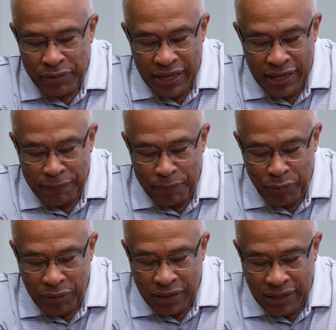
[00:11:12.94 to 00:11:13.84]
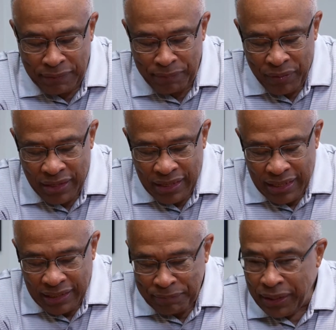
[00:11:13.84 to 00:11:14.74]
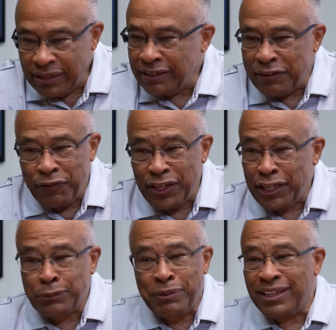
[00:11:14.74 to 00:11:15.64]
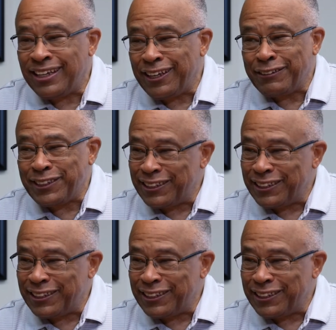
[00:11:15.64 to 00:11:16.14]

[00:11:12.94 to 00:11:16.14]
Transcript: Yeah, but if ESPN loves